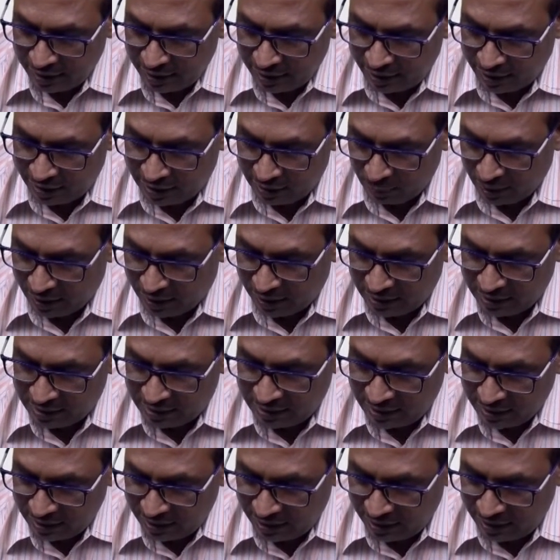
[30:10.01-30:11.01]
it
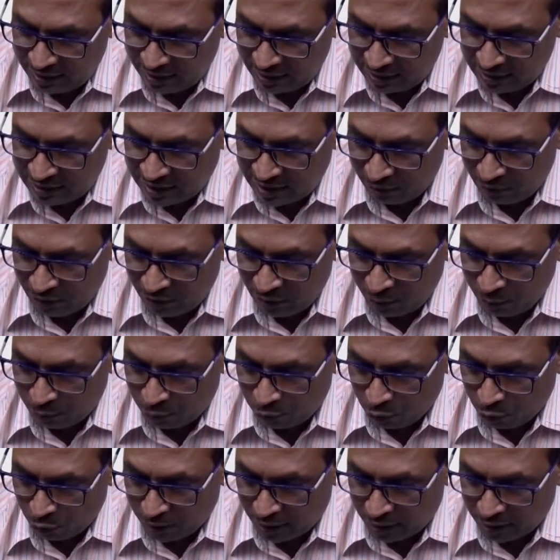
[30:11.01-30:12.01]
means it is having
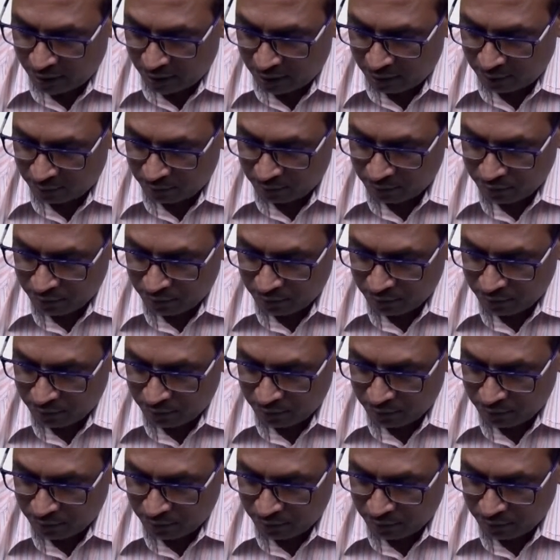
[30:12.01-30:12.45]
propeller.